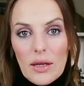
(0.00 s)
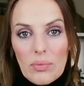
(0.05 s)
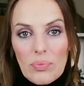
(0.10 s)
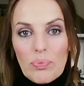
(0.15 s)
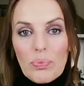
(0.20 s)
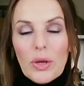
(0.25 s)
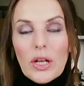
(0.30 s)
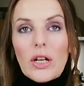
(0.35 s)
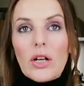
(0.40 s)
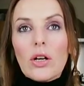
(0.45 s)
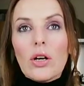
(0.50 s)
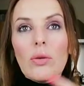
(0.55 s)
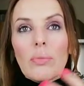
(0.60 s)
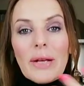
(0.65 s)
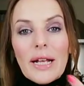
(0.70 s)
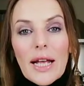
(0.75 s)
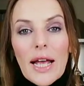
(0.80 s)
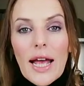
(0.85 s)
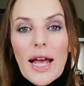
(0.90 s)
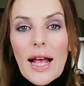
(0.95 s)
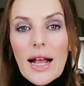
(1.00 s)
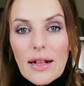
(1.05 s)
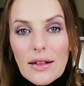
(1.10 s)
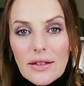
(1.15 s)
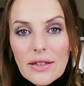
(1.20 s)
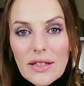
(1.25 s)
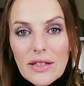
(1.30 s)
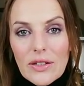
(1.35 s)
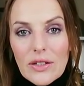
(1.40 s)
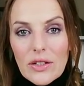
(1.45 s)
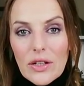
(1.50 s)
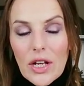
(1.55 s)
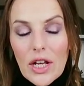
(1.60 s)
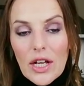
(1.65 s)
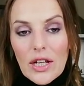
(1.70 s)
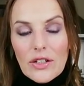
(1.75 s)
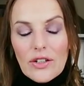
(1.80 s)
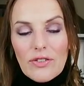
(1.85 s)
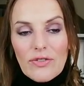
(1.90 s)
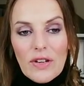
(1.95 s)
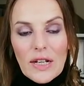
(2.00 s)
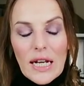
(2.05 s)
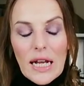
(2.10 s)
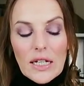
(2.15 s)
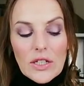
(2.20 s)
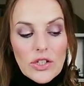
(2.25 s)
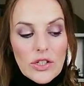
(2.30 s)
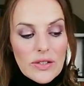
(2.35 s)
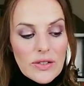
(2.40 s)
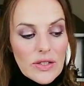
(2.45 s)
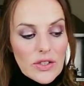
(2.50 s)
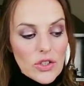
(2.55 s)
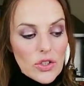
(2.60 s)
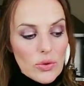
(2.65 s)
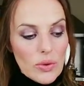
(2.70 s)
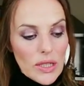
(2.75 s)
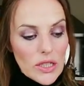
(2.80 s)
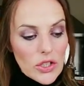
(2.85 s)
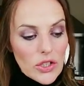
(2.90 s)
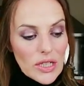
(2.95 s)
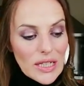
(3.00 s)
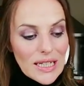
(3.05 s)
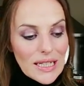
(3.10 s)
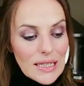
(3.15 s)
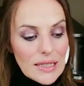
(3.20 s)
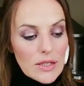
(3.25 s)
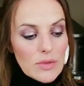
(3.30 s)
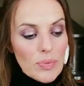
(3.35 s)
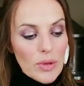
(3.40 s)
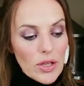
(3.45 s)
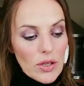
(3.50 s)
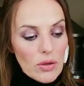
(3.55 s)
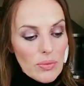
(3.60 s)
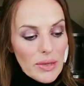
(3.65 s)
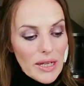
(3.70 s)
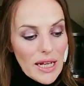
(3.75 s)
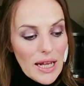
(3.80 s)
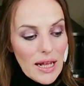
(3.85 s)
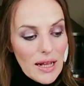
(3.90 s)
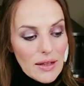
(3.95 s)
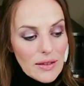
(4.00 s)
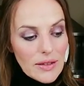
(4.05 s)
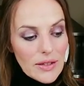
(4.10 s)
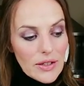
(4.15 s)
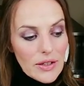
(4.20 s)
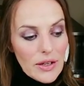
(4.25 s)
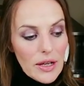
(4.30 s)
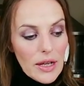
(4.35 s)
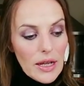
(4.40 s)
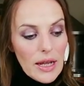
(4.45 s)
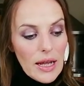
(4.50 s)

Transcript: becoming healthier. Your financial situation is becoming healthier.